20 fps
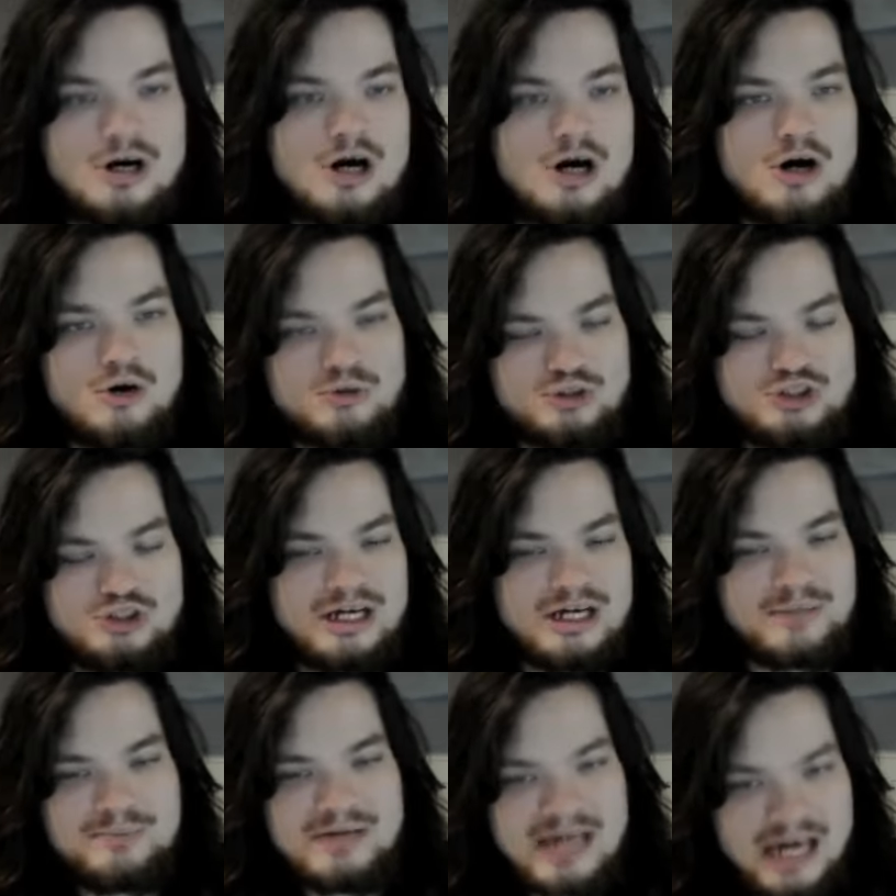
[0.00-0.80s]
Oh, should
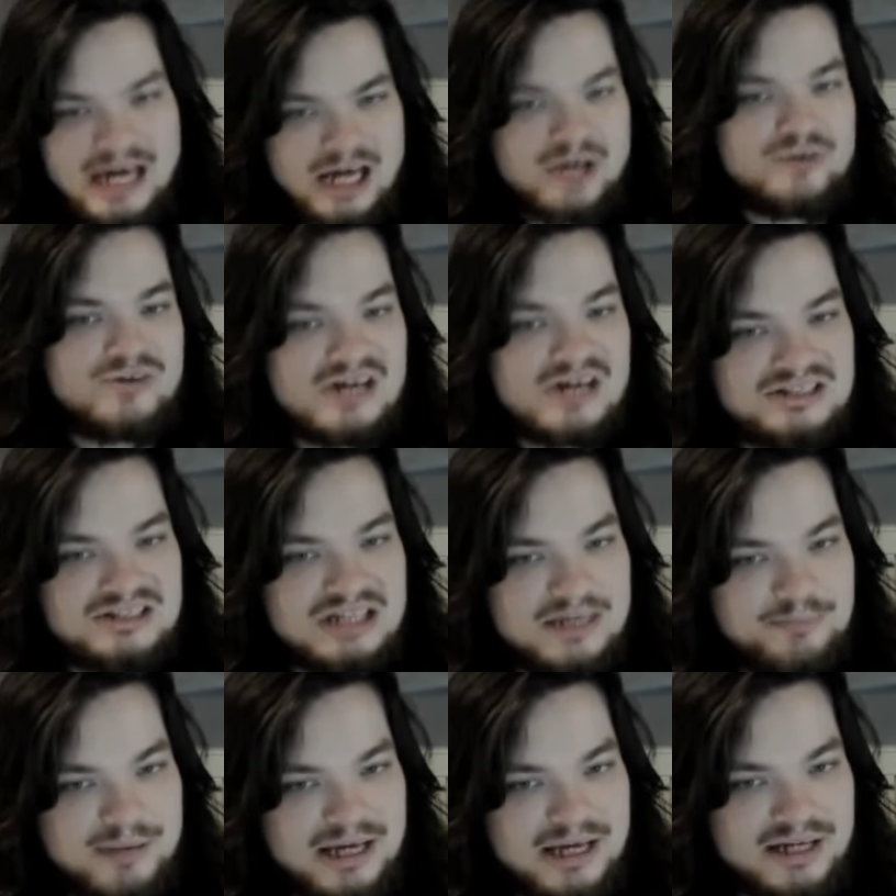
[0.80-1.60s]
I be angry at
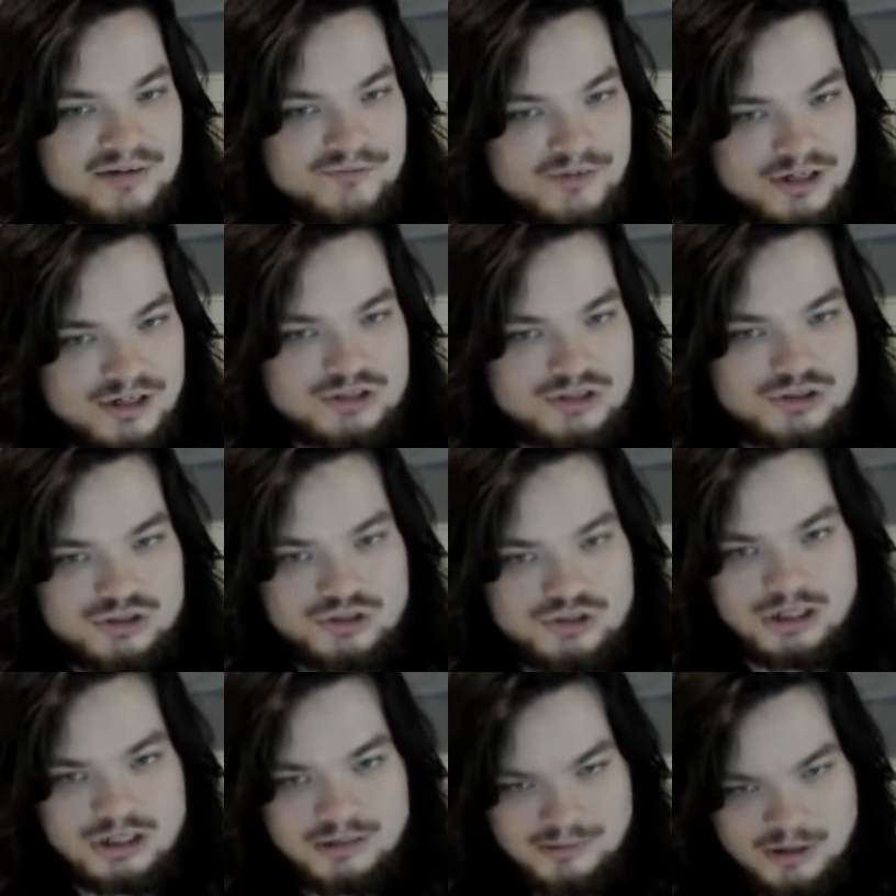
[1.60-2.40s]
that beta fish or should I?